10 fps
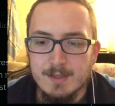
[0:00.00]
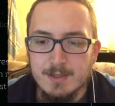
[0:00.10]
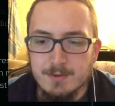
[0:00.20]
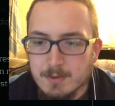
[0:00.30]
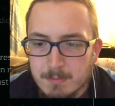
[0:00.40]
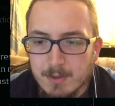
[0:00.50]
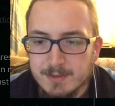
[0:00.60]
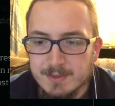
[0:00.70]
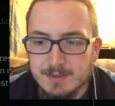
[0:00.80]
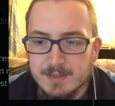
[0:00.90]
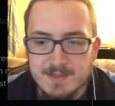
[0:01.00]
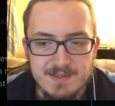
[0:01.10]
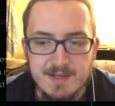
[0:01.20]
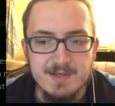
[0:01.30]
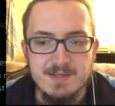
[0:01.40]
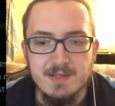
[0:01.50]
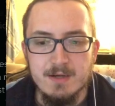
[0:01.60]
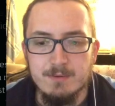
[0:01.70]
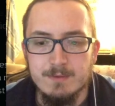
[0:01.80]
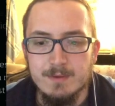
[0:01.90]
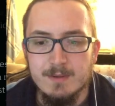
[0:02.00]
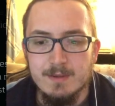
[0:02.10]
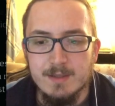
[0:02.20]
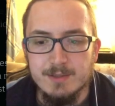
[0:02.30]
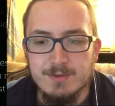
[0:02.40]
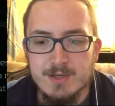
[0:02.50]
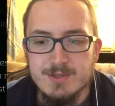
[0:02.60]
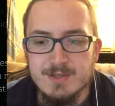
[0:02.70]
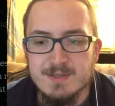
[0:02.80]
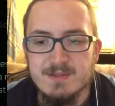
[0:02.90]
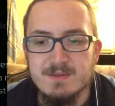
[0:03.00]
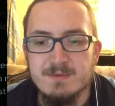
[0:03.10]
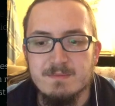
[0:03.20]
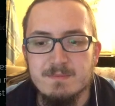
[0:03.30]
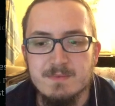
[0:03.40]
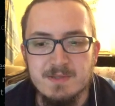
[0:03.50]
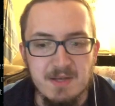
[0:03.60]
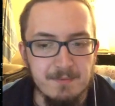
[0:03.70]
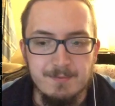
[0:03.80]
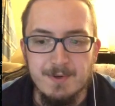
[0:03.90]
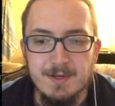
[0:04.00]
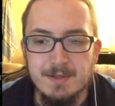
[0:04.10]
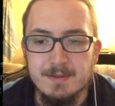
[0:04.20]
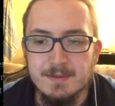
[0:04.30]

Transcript: Your body, that's theirs now, and you are just software.